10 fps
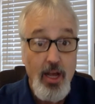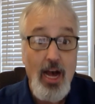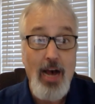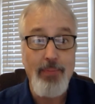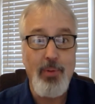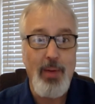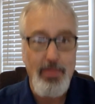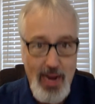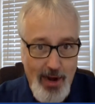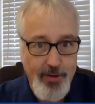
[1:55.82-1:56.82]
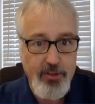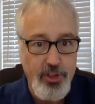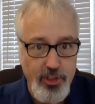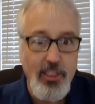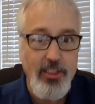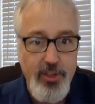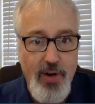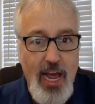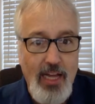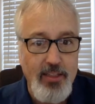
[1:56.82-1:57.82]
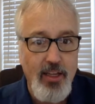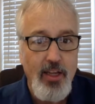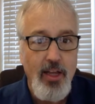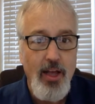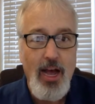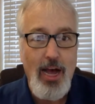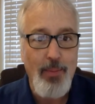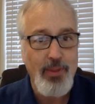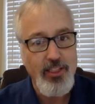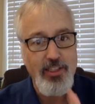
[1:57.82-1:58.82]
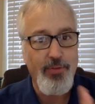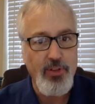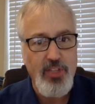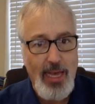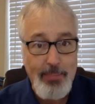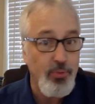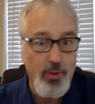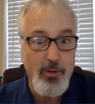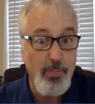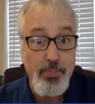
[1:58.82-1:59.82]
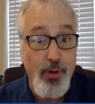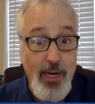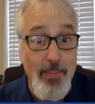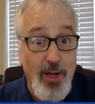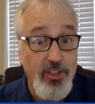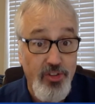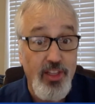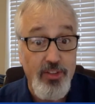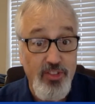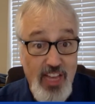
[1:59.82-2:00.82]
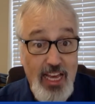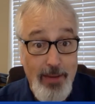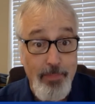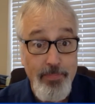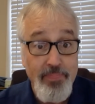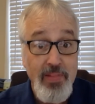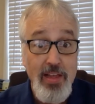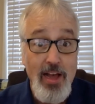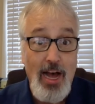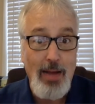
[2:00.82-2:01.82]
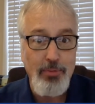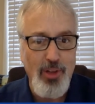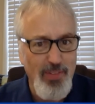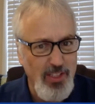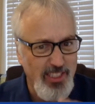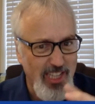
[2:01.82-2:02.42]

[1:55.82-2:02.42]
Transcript: the way parents should interact, with the different types were pretty much the same. So even